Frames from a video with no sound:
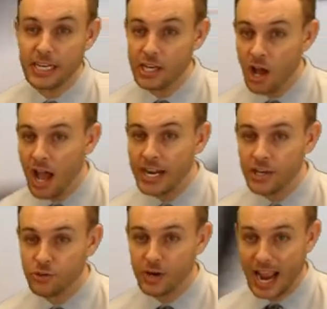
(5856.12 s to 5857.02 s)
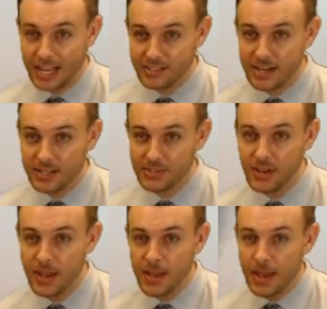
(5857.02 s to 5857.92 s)
any non-injury
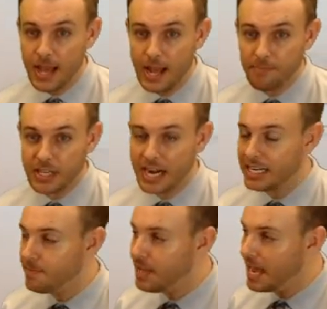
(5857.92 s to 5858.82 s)
accidents. Got to keep